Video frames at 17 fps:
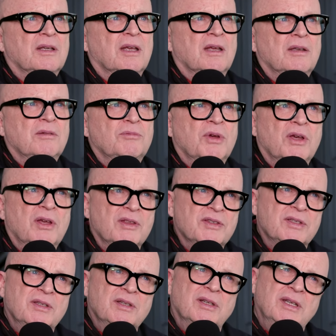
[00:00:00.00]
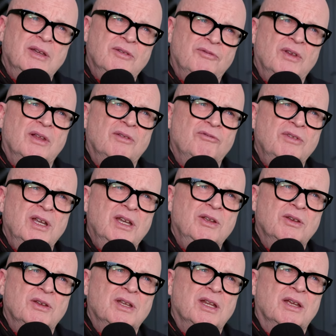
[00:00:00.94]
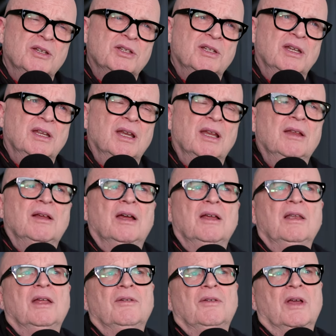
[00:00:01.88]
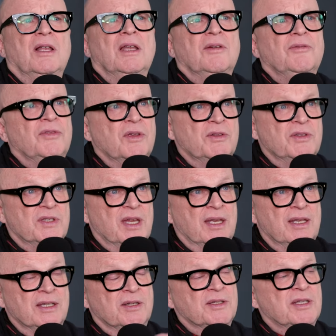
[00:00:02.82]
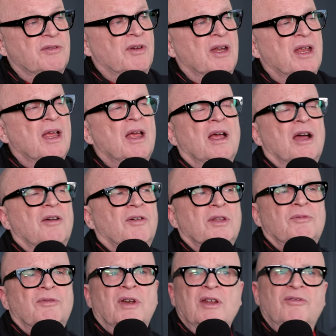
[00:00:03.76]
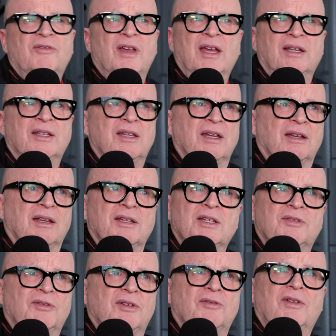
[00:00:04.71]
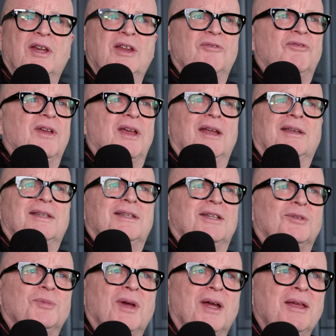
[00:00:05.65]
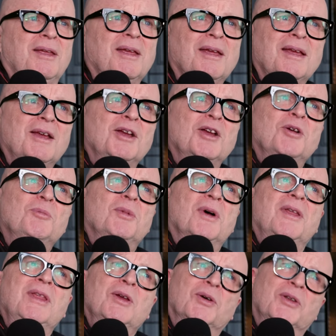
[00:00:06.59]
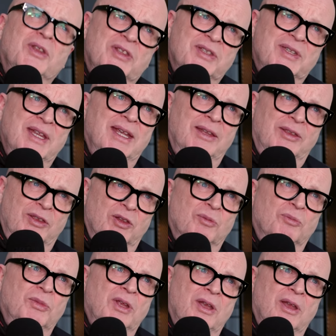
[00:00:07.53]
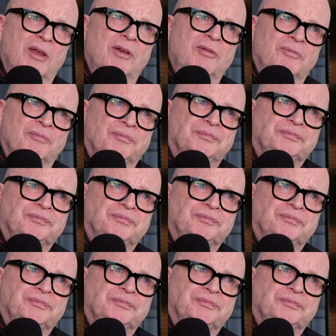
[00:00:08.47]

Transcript: and personal, and it felt really good, actually. I love those scenes, because I find them very affecting. I just feel very affected by the honesty in them, you know.